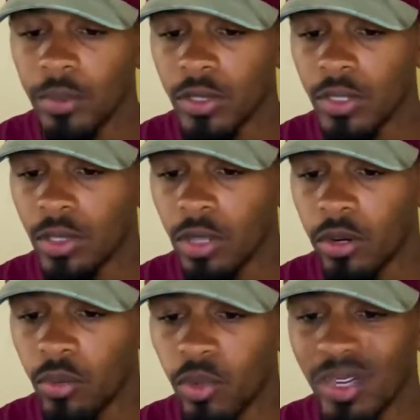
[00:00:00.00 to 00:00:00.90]
position
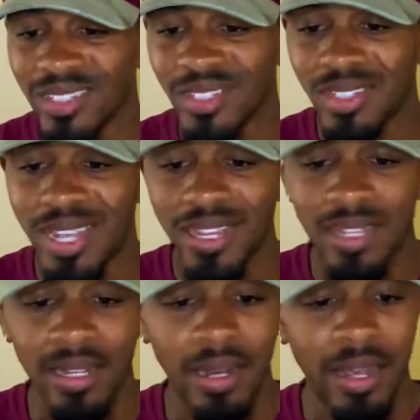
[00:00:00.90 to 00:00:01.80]
31, state
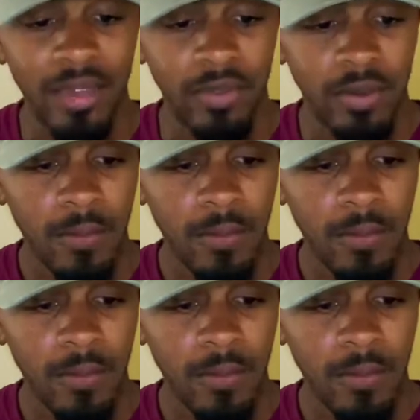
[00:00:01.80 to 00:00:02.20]
11.